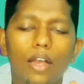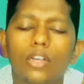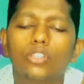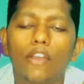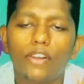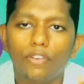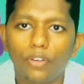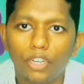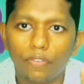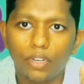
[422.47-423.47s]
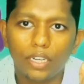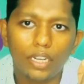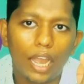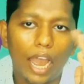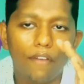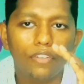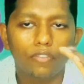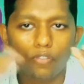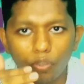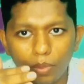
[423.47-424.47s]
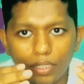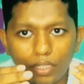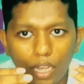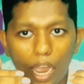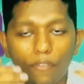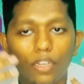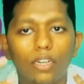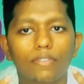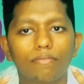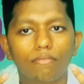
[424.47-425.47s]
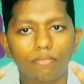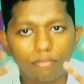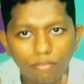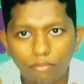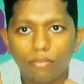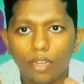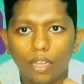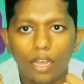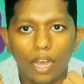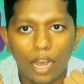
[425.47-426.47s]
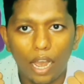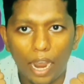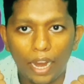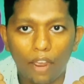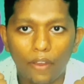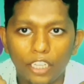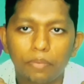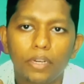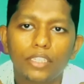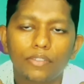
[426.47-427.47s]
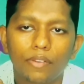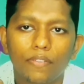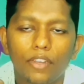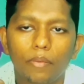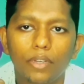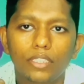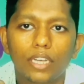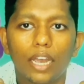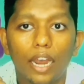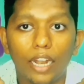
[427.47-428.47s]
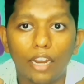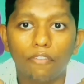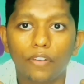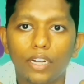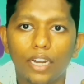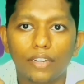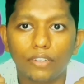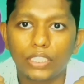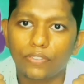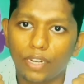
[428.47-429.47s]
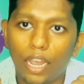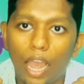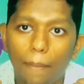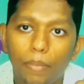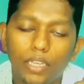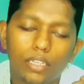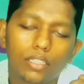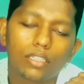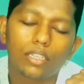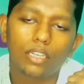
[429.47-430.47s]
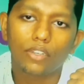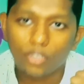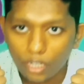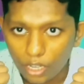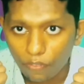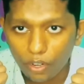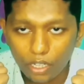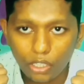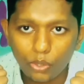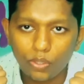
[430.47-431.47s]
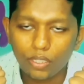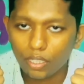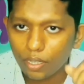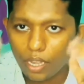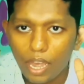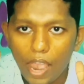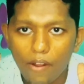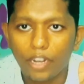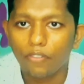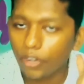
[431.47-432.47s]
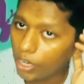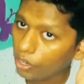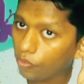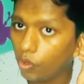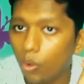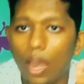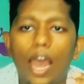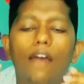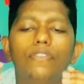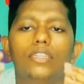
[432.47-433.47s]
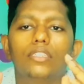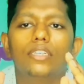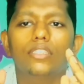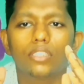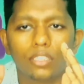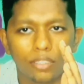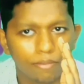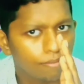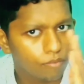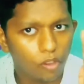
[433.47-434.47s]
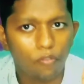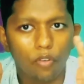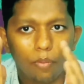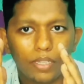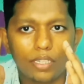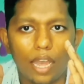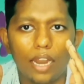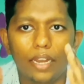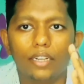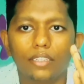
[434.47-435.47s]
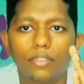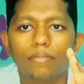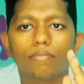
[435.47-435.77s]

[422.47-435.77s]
So I will review definitely after few months, after I have experienced very much and I felt like it is very happy that I definitely use it. I'll definitely review after just a few months later.